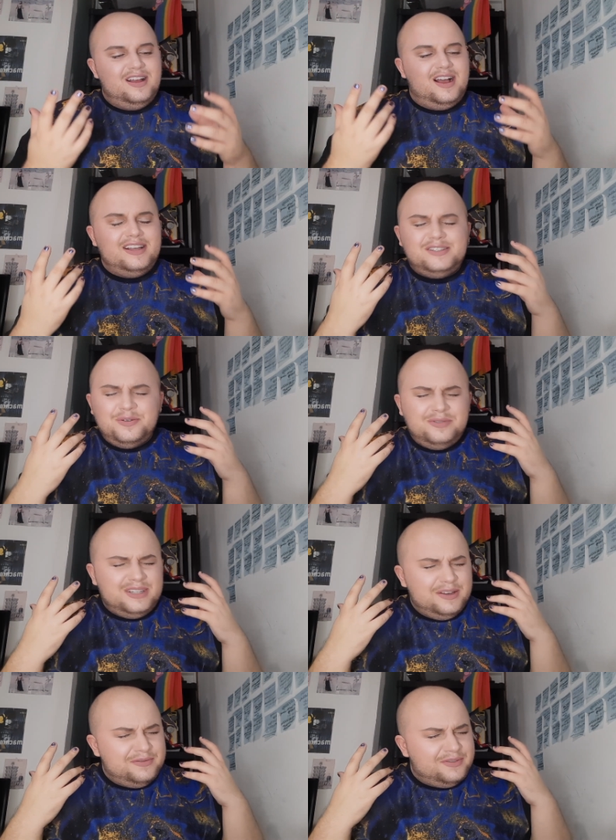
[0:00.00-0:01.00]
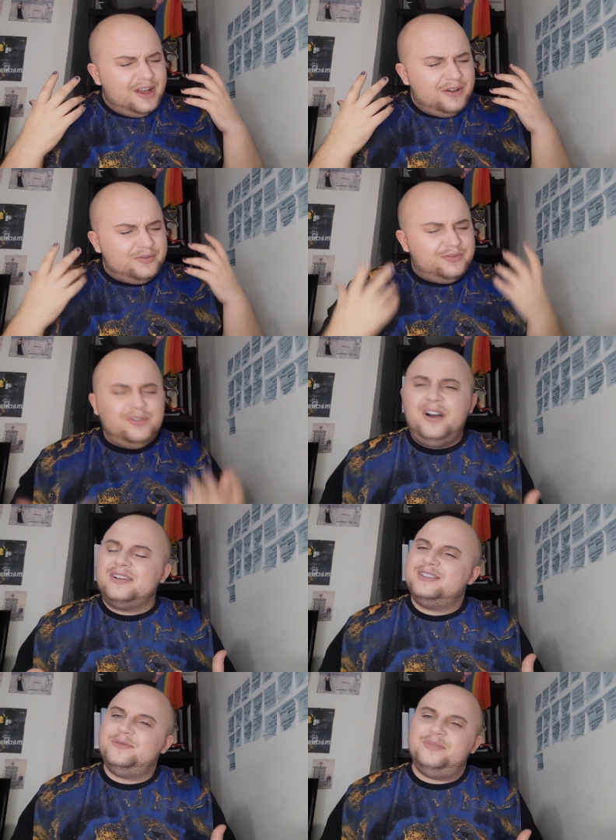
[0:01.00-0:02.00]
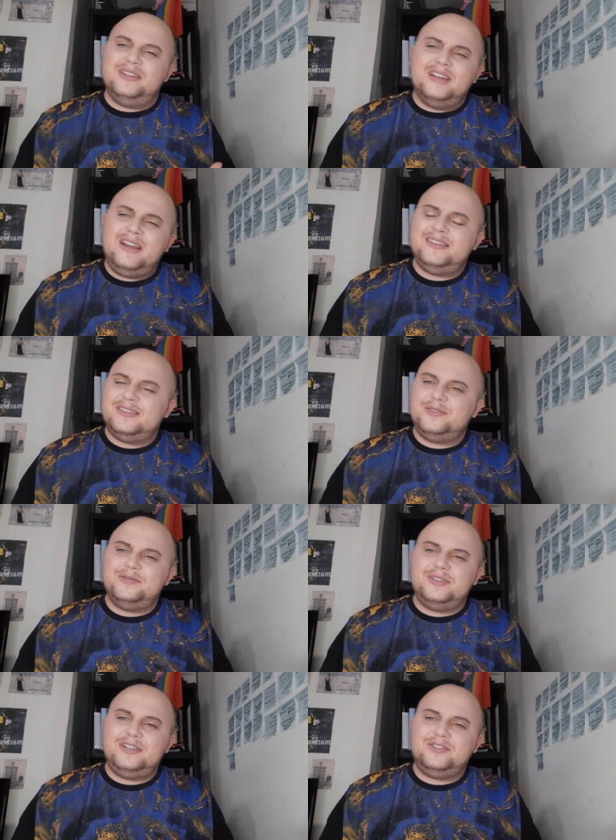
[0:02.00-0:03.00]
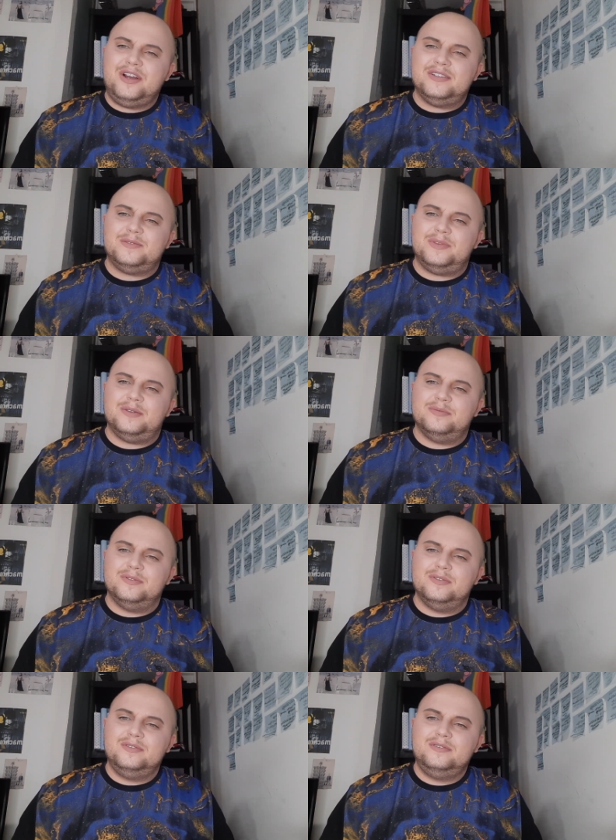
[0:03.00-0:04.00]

I don't give a fuck to be nice to detrans people.